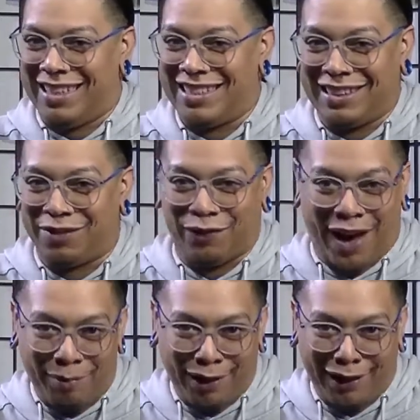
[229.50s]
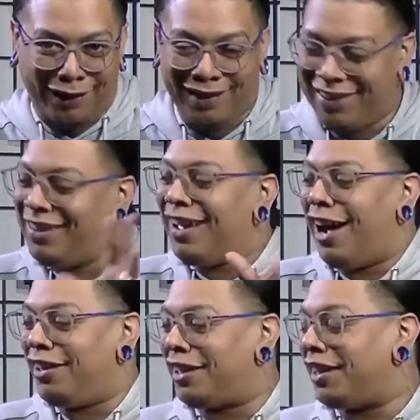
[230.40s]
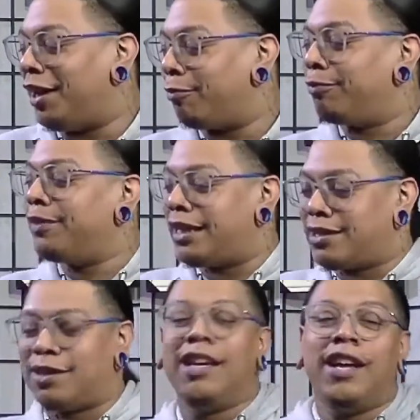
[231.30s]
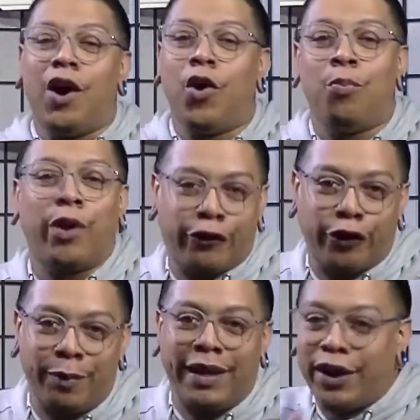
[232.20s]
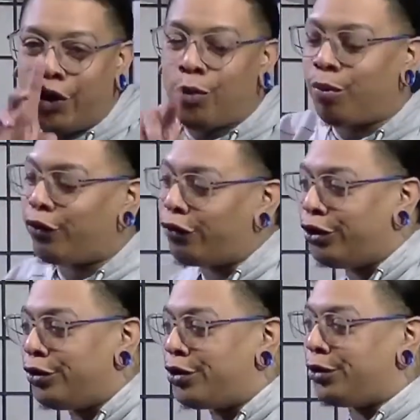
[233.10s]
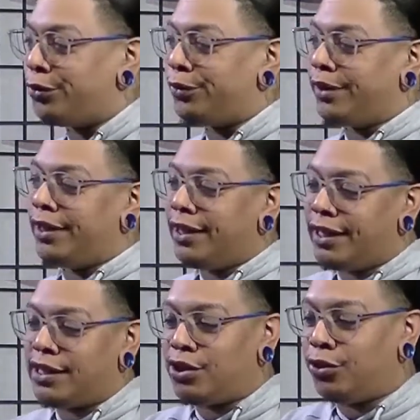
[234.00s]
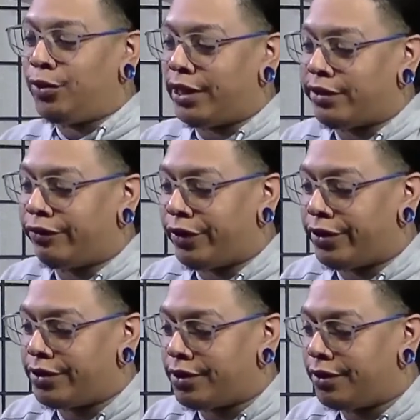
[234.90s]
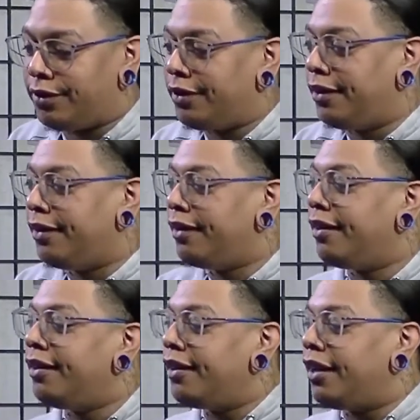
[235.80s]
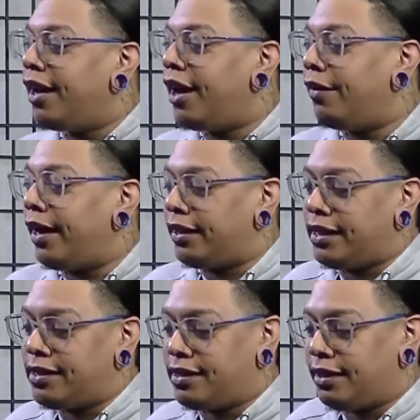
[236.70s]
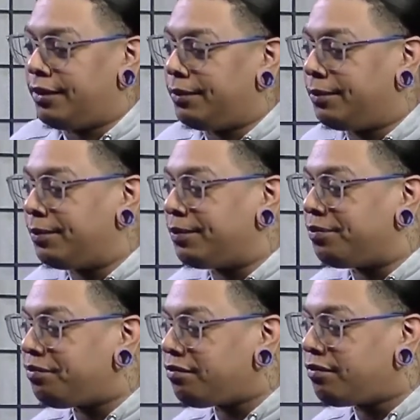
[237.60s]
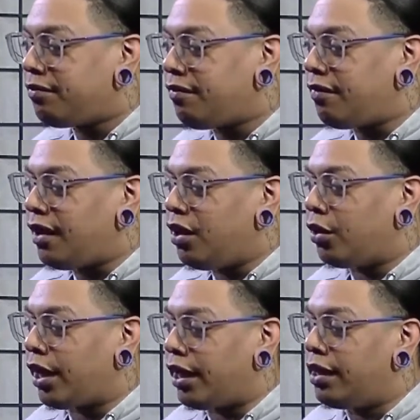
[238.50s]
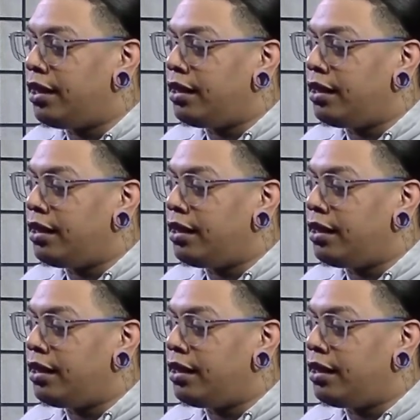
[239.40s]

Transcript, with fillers: Is it the fabric? I'll look it up. That's homework for me and homework for you too. Let's see who gets it first. All right, let's see. Okay,